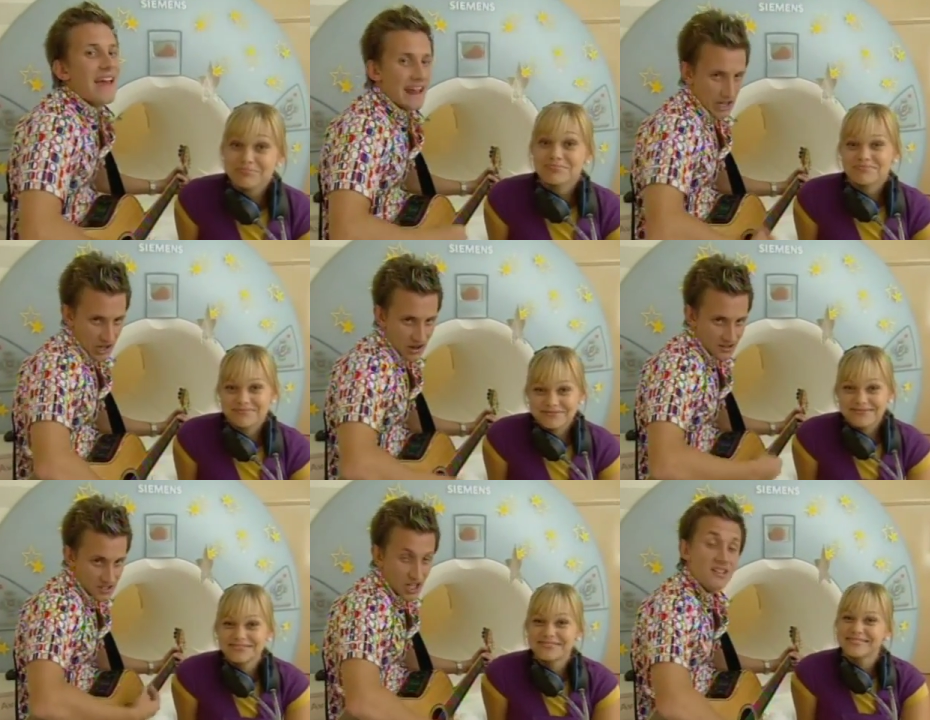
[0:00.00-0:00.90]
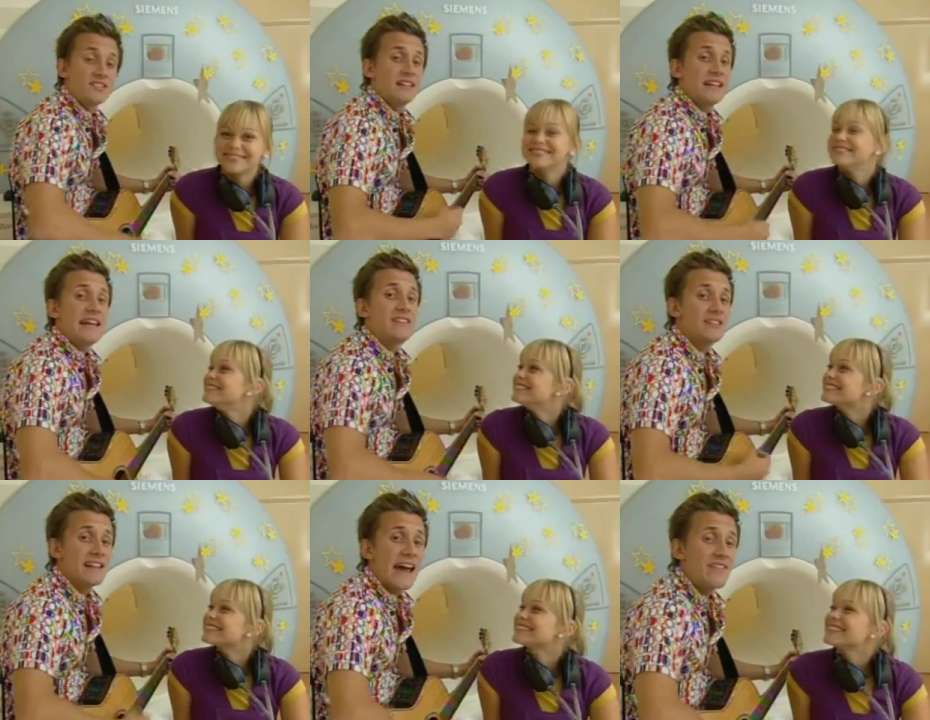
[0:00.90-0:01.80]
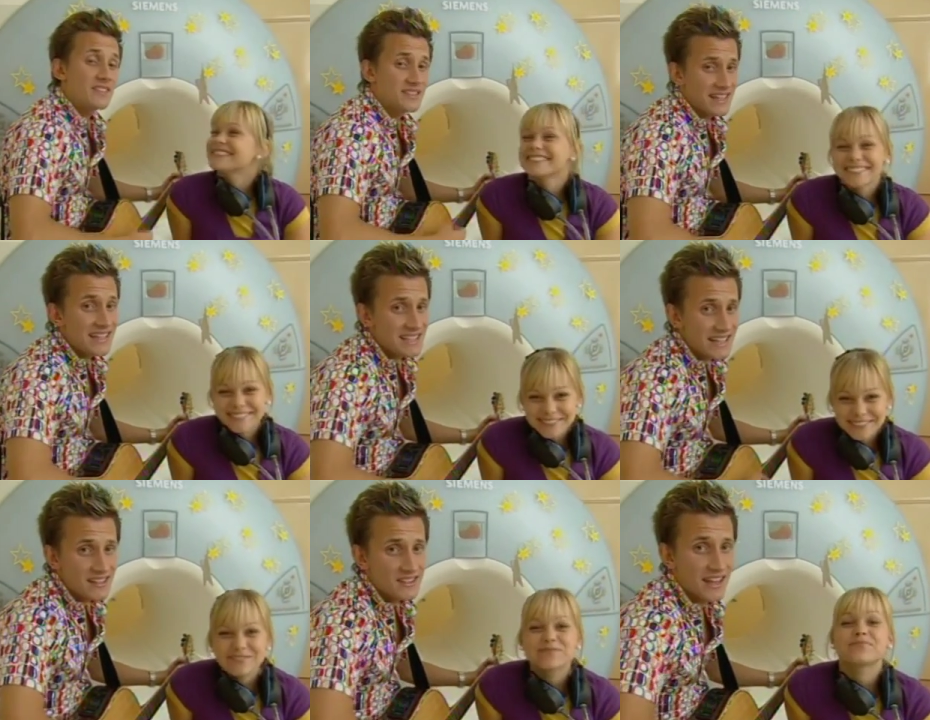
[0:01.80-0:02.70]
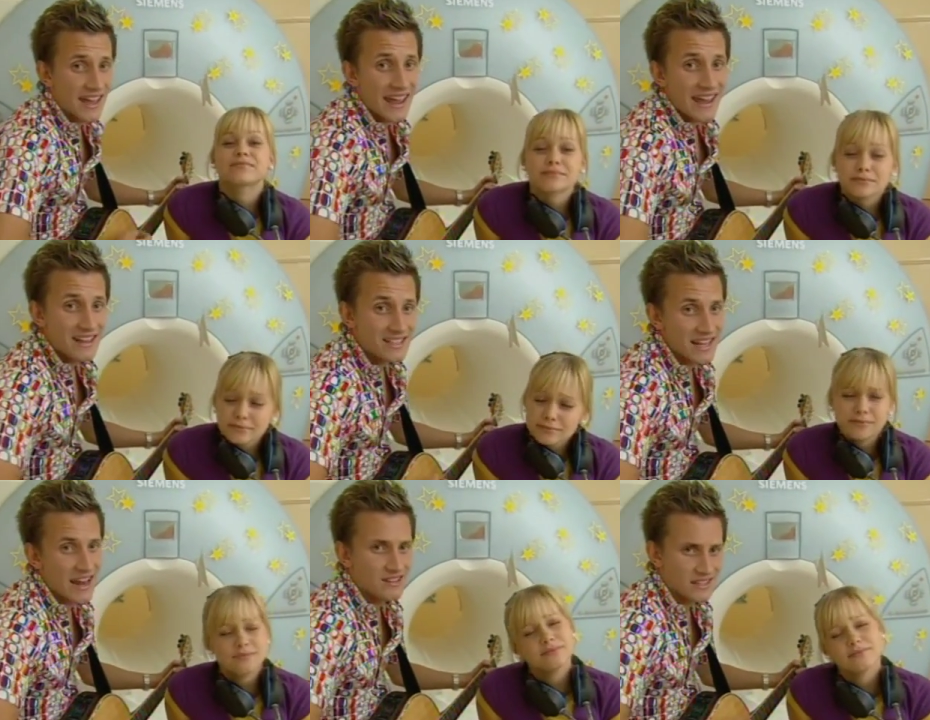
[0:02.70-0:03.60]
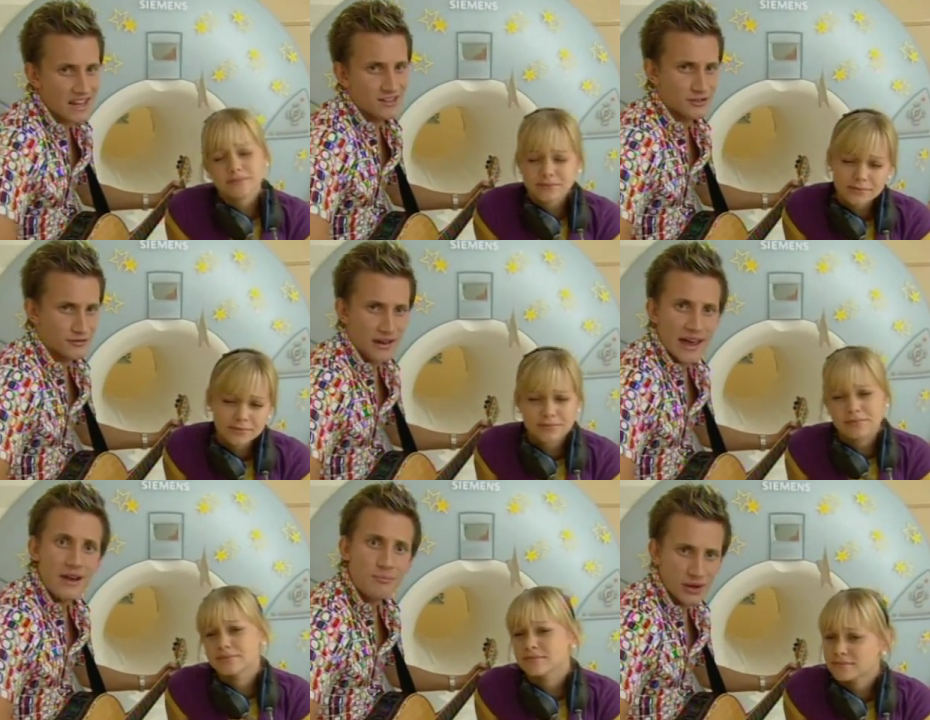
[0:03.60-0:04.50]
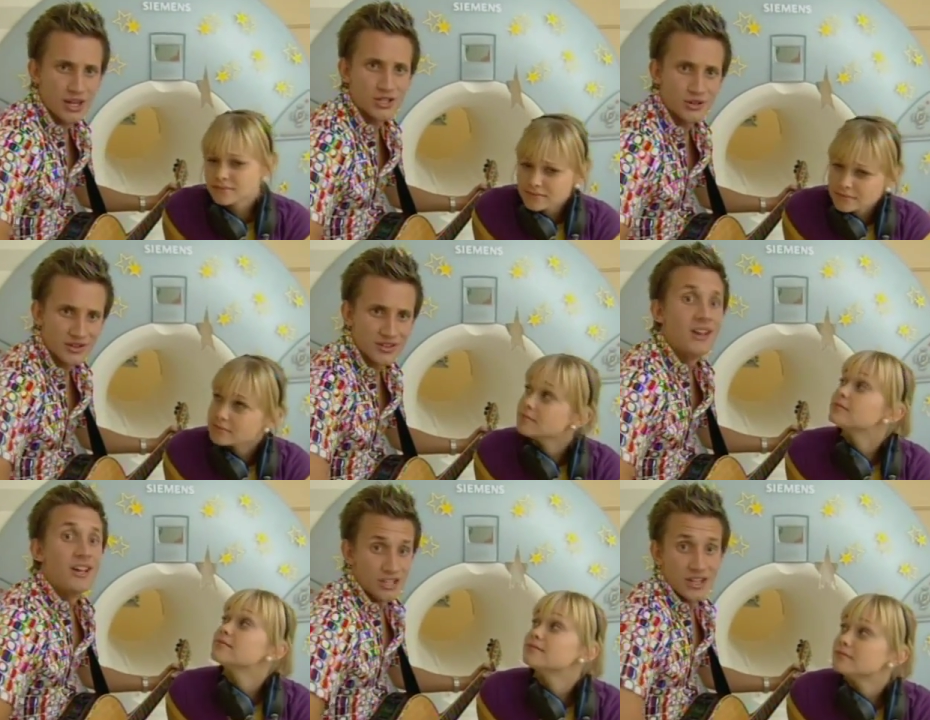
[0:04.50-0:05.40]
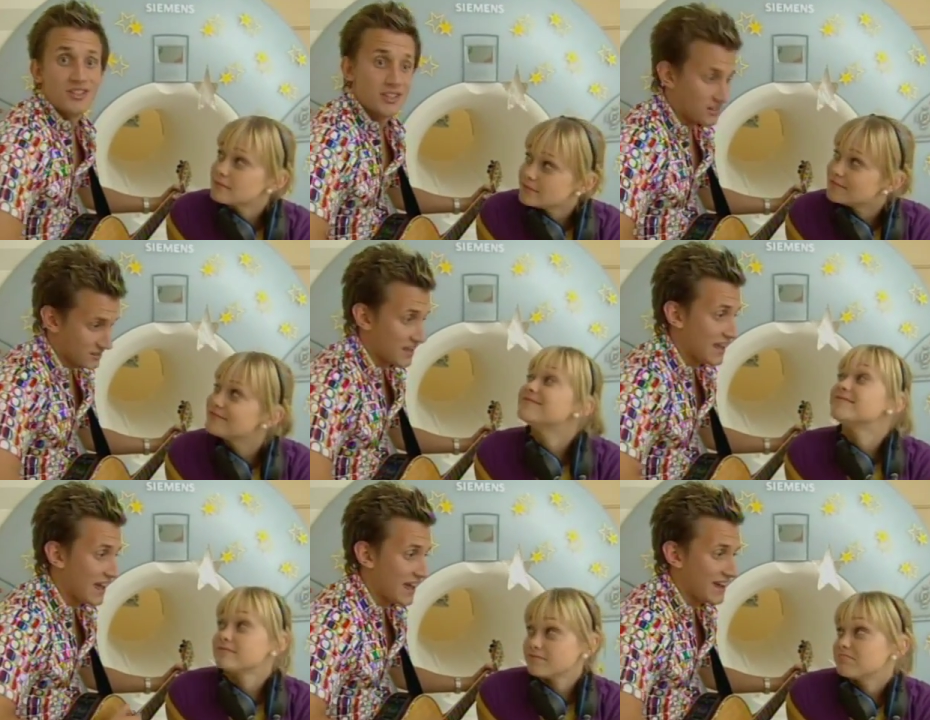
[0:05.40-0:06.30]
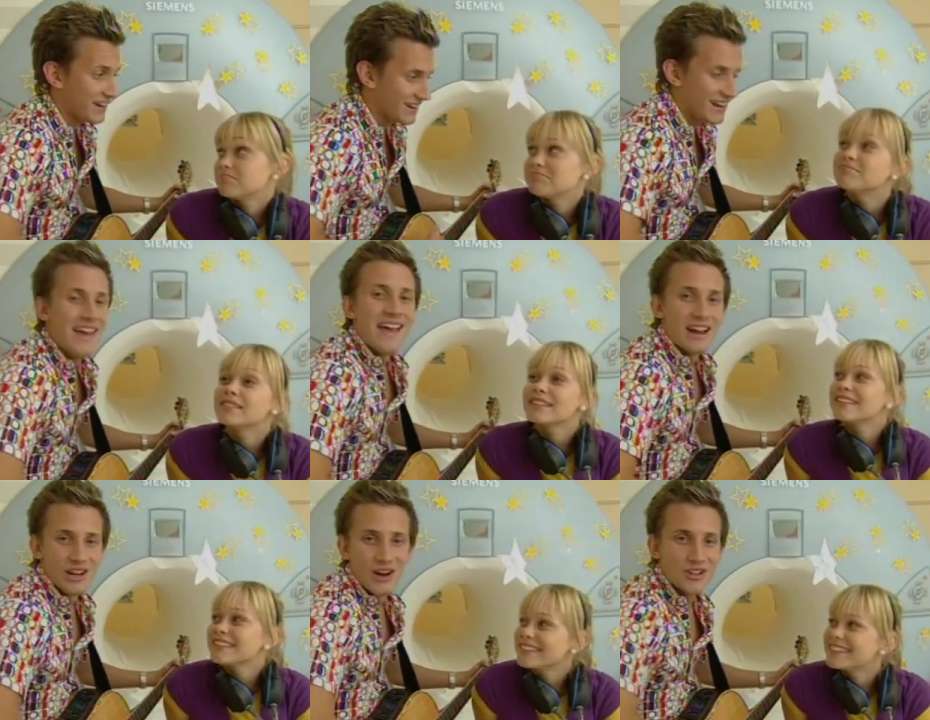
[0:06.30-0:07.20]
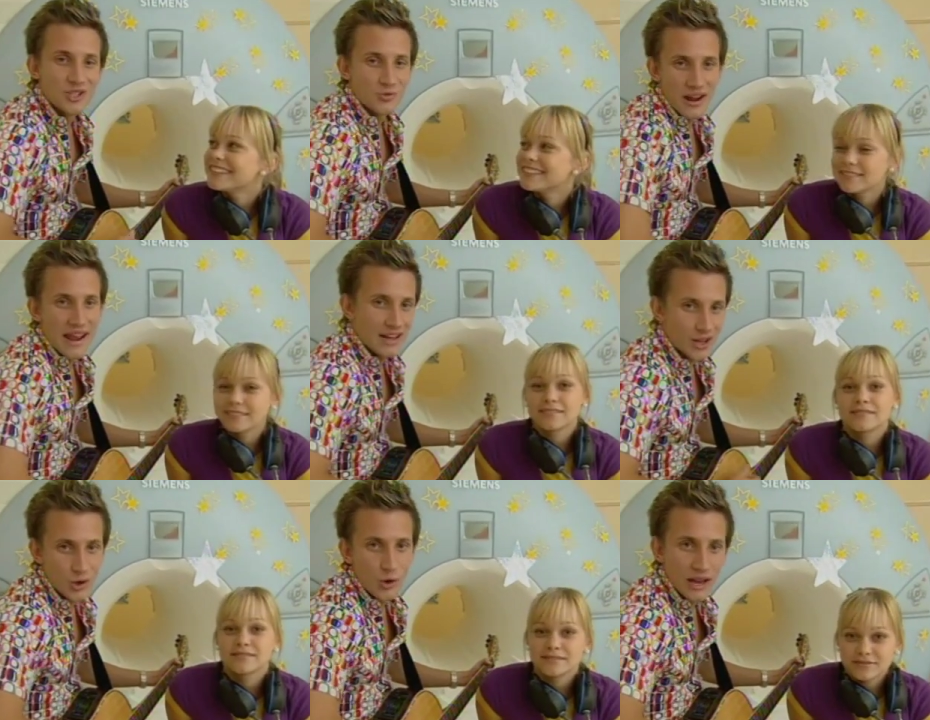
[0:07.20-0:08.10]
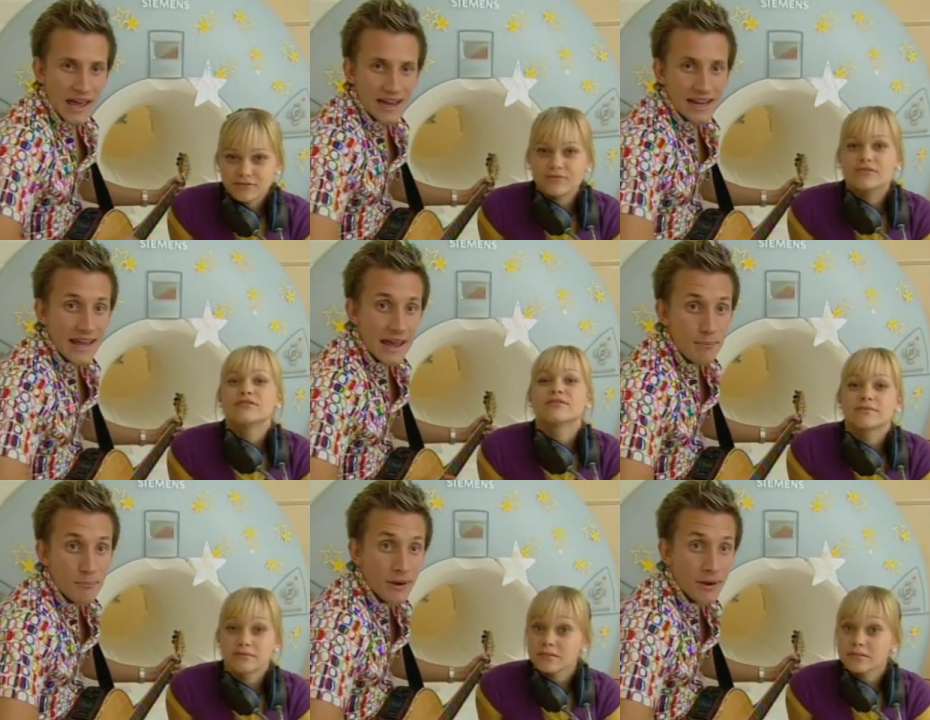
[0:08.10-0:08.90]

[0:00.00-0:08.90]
Speaker 1: It looks just a little like the CT scan. Takes extra fine pictures just 'cause it can. It looks really cool and hip.